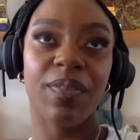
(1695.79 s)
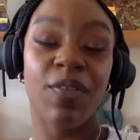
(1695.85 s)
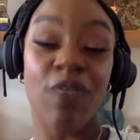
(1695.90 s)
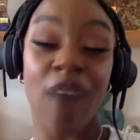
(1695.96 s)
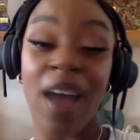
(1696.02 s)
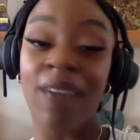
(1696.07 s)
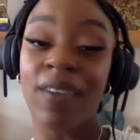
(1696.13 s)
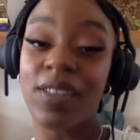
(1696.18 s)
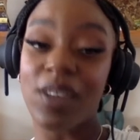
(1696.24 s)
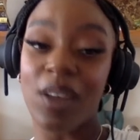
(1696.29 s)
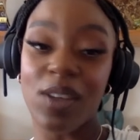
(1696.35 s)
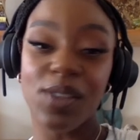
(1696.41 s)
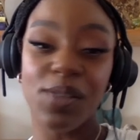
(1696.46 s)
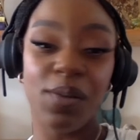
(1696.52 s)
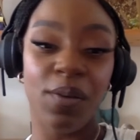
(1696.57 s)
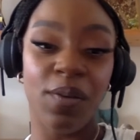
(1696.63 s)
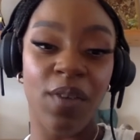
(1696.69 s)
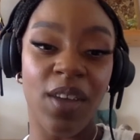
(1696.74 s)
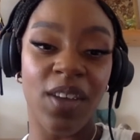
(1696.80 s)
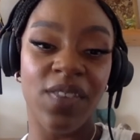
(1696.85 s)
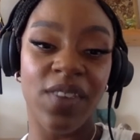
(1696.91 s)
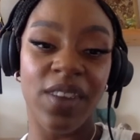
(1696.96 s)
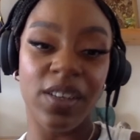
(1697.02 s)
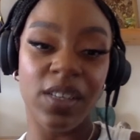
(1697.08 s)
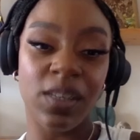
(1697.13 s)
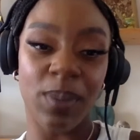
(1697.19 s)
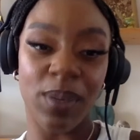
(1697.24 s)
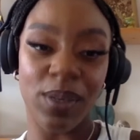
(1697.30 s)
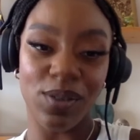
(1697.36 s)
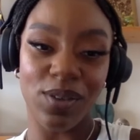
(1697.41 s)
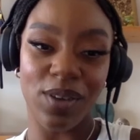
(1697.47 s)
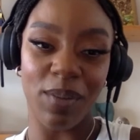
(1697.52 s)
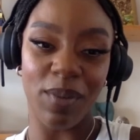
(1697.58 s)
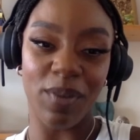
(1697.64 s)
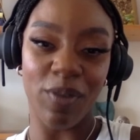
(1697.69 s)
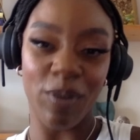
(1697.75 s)
5 is also a very
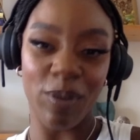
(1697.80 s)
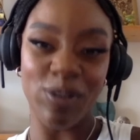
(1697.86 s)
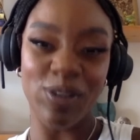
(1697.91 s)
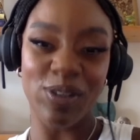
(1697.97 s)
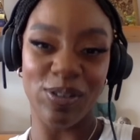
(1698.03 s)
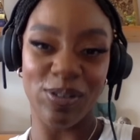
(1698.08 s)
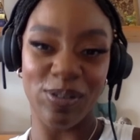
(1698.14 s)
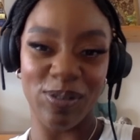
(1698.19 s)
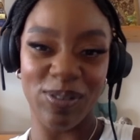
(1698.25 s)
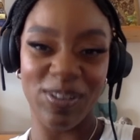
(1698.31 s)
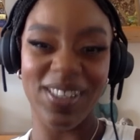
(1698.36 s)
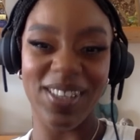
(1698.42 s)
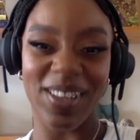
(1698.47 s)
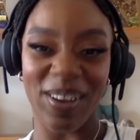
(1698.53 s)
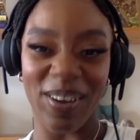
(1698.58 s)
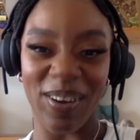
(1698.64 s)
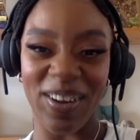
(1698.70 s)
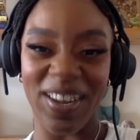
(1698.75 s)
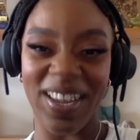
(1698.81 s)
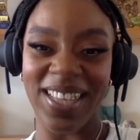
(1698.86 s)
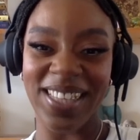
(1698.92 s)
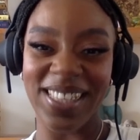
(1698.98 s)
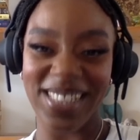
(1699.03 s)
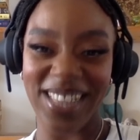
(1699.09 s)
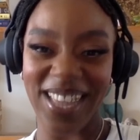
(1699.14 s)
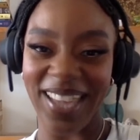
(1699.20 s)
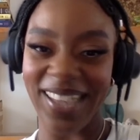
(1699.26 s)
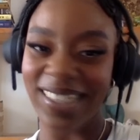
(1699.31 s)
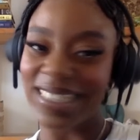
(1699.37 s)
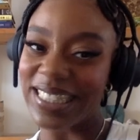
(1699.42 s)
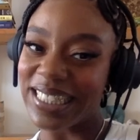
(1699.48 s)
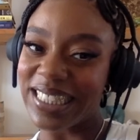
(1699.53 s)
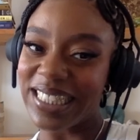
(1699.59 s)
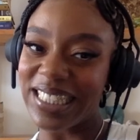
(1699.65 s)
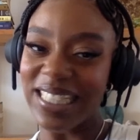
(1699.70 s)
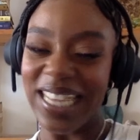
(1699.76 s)
special number for Oshun. So it's like,
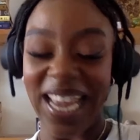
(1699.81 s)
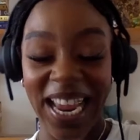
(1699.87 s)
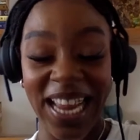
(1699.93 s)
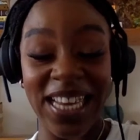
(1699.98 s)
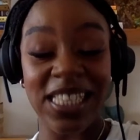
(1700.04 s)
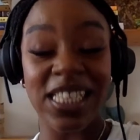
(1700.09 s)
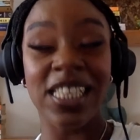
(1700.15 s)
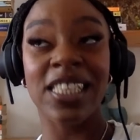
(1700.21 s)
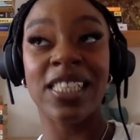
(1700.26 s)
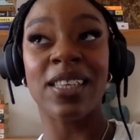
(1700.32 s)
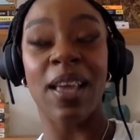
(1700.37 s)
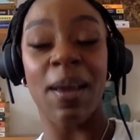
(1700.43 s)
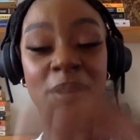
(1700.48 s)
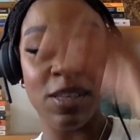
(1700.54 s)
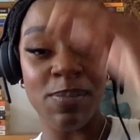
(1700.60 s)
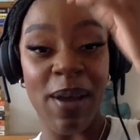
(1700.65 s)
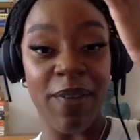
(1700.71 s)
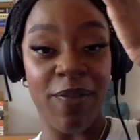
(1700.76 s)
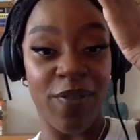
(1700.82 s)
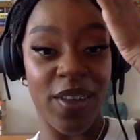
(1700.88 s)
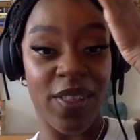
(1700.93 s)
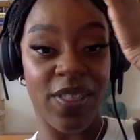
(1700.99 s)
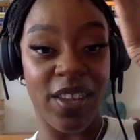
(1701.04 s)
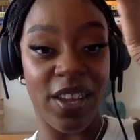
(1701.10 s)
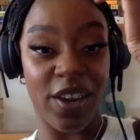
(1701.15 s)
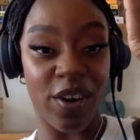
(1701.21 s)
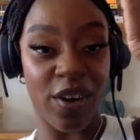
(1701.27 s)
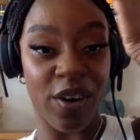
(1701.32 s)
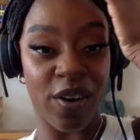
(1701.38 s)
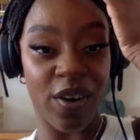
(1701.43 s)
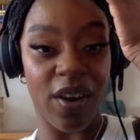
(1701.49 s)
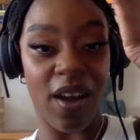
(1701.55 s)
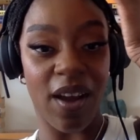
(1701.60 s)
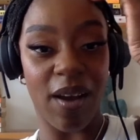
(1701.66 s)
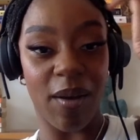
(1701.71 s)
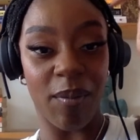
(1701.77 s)
and it's my 5th
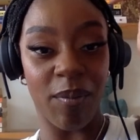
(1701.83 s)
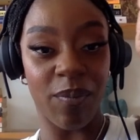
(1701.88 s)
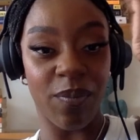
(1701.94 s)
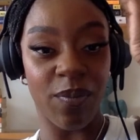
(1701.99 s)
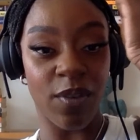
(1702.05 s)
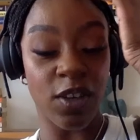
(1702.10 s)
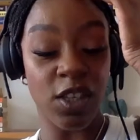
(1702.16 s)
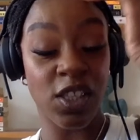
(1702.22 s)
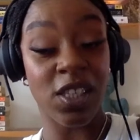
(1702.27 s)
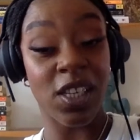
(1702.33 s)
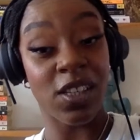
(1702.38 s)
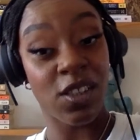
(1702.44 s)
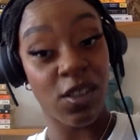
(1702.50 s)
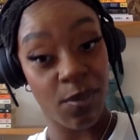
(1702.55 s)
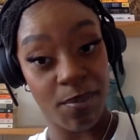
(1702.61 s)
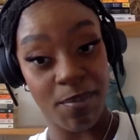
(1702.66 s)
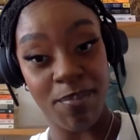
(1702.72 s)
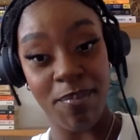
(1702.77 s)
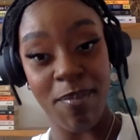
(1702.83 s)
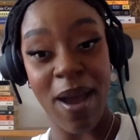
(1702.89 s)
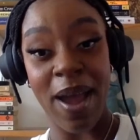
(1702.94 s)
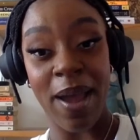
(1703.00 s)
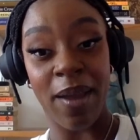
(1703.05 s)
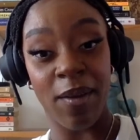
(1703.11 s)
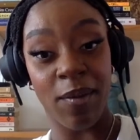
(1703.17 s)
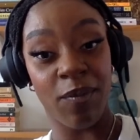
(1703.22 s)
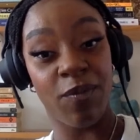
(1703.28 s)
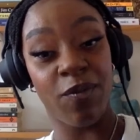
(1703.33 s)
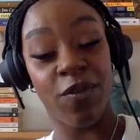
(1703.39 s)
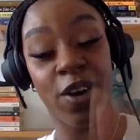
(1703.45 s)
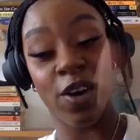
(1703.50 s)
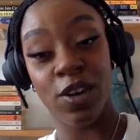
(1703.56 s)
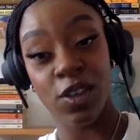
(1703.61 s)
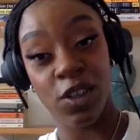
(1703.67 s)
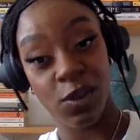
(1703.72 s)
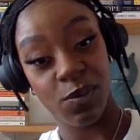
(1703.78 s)
year since my
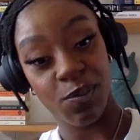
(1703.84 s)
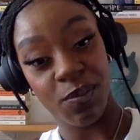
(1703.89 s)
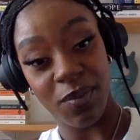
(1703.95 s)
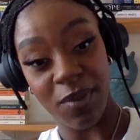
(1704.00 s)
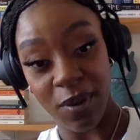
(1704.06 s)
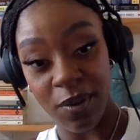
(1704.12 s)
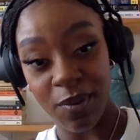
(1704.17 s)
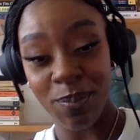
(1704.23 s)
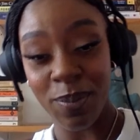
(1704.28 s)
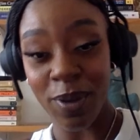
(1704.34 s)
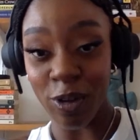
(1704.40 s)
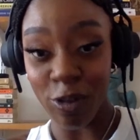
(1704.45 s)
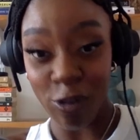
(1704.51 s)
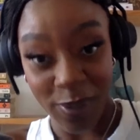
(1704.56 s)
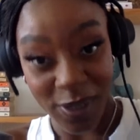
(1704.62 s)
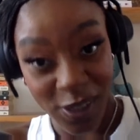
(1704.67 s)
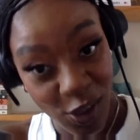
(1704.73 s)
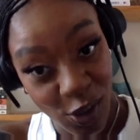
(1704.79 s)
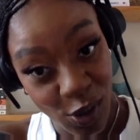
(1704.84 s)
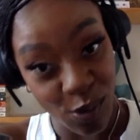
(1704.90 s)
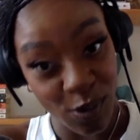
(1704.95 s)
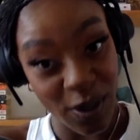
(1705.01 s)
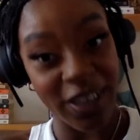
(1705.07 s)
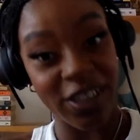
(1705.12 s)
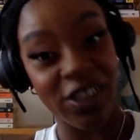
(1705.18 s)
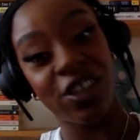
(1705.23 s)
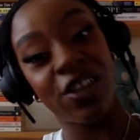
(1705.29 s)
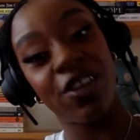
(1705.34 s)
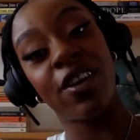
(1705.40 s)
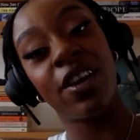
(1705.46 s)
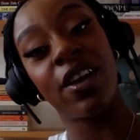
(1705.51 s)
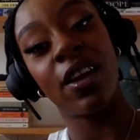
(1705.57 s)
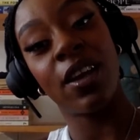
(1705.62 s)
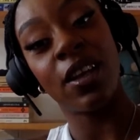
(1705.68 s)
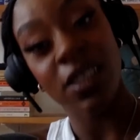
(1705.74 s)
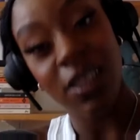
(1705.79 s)
first pilgrimage to
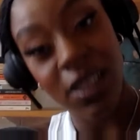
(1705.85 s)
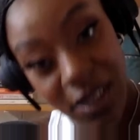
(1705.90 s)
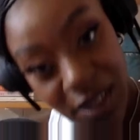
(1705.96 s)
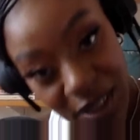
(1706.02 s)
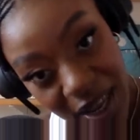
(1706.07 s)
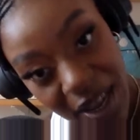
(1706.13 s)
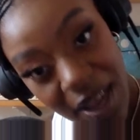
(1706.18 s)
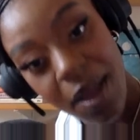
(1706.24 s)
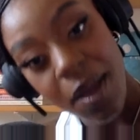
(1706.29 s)
Nigeria, since